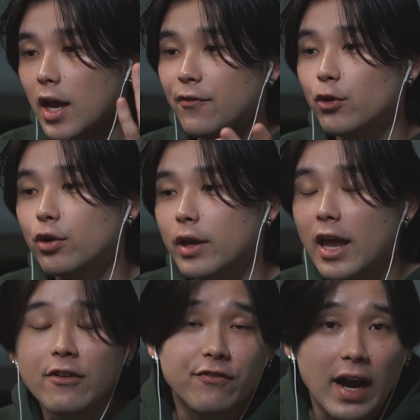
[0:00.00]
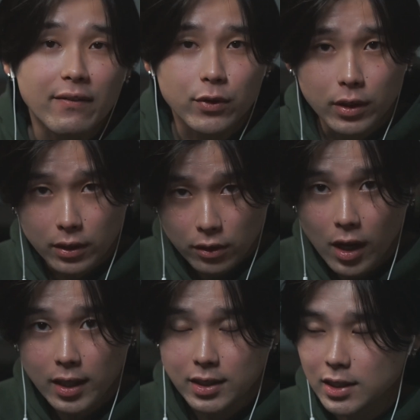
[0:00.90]
if you took a 5 unit
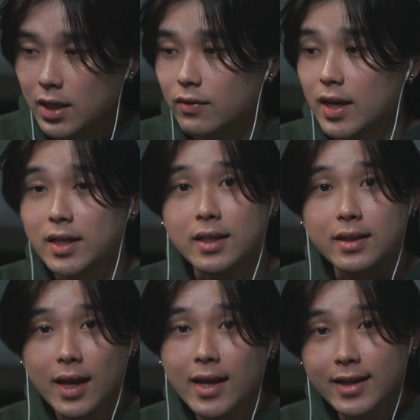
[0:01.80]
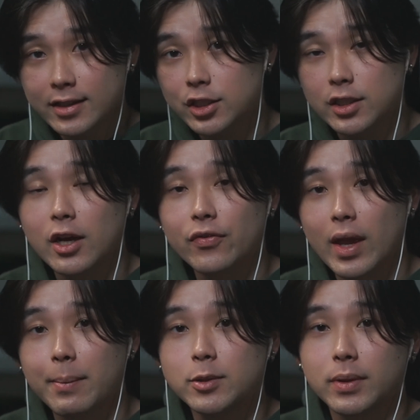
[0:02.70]
loss, instead of taking 10 tactician health
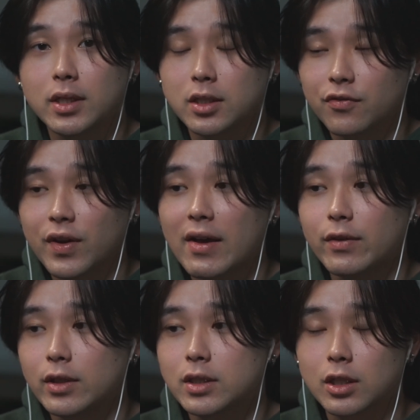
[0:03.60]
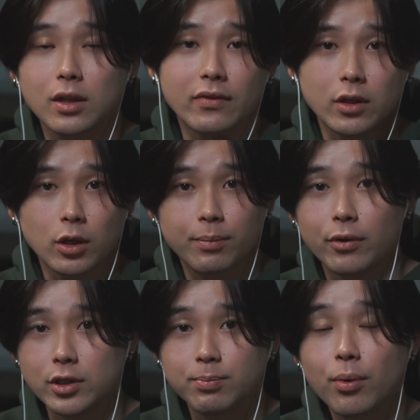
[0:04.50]
damage because of 5 units still left on your
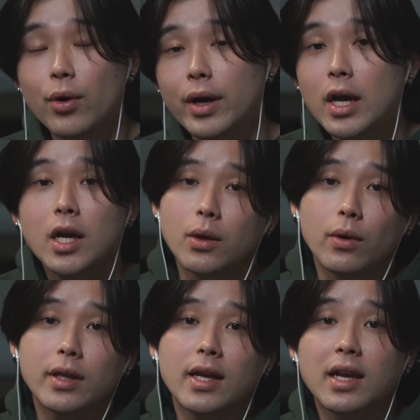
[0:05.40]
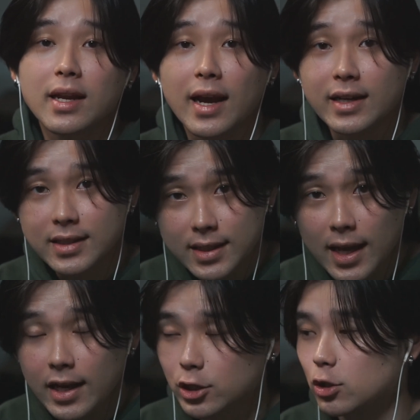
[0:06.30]
opponent's board, you are taking 9
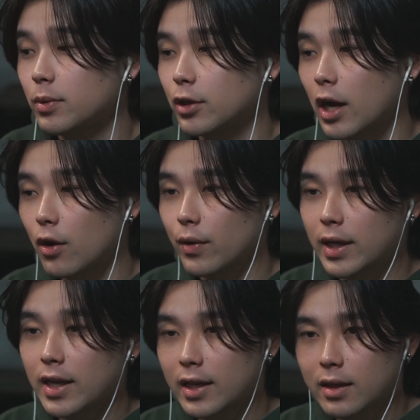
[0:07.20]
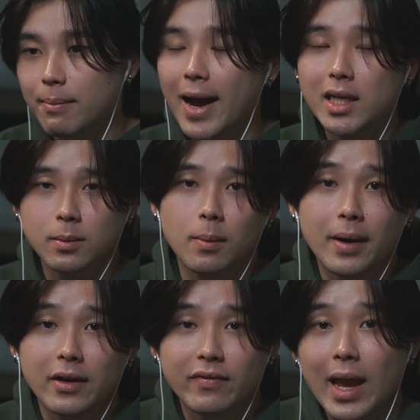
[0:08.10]
instead, assuming you're not already hitting the maximum
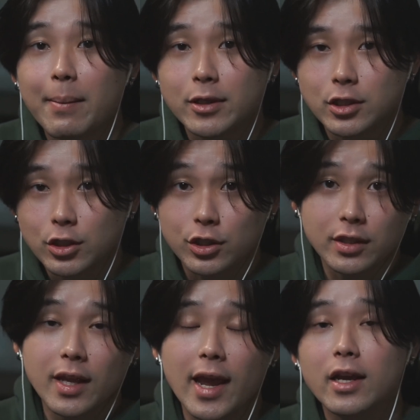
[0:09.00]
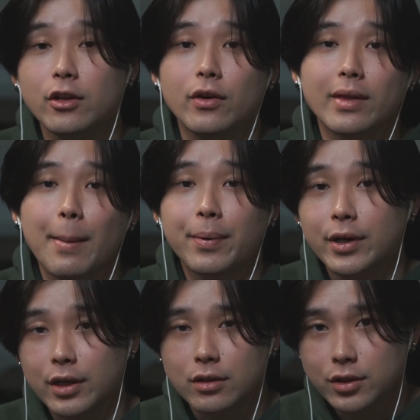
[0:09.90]
amount of damage that you could take during that
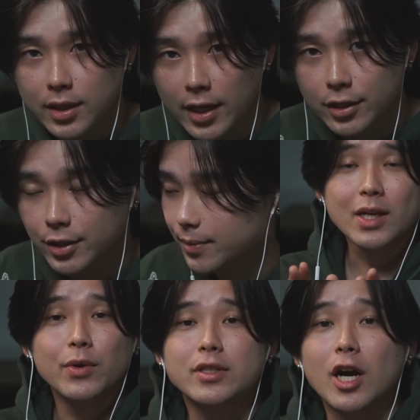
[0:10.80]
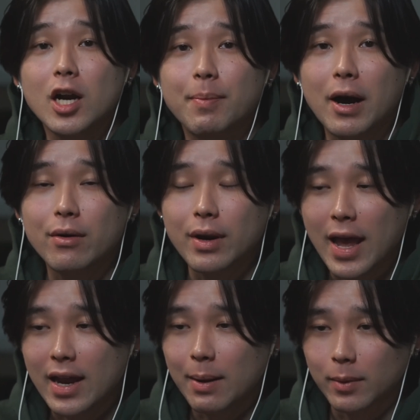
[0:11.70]
particular stage. The next thing I want to talk about,
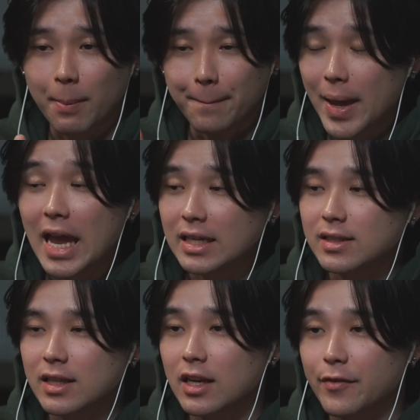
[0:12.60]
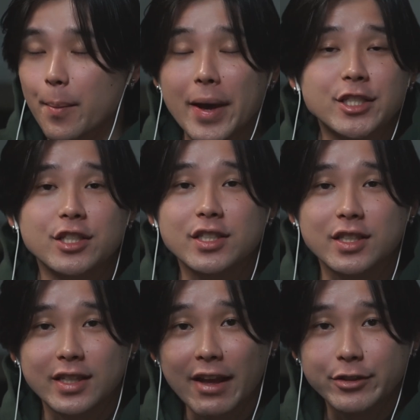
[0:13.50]
and I'm amazed they didn't even mention this in
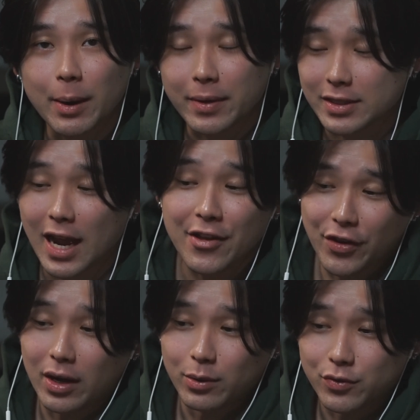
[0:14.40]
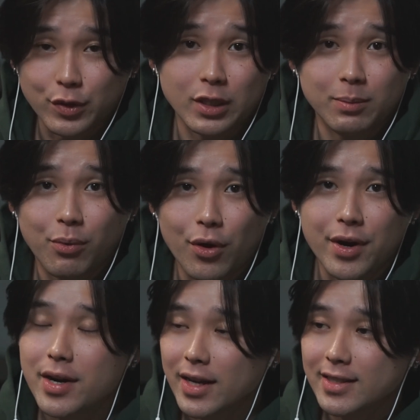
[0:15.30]
the dev job because I thought it was really
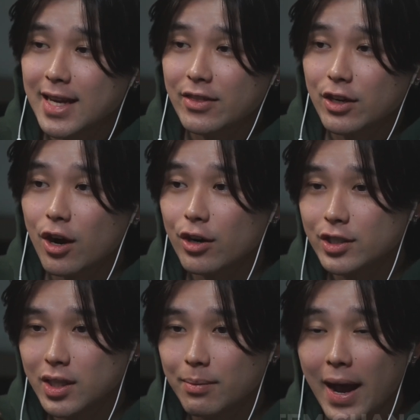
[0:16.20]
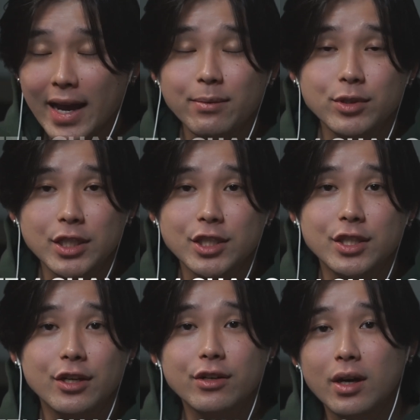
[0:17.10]
important, is that there are some item changes
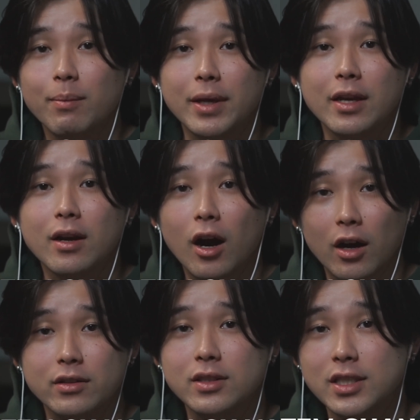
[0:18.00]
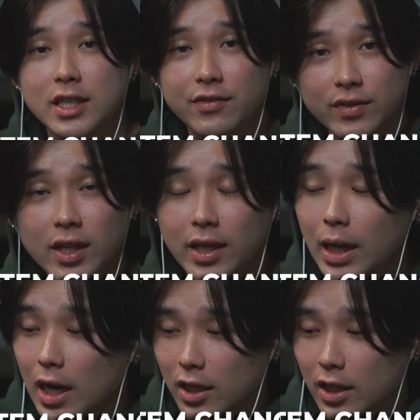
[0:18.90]
that are coming onto TFT.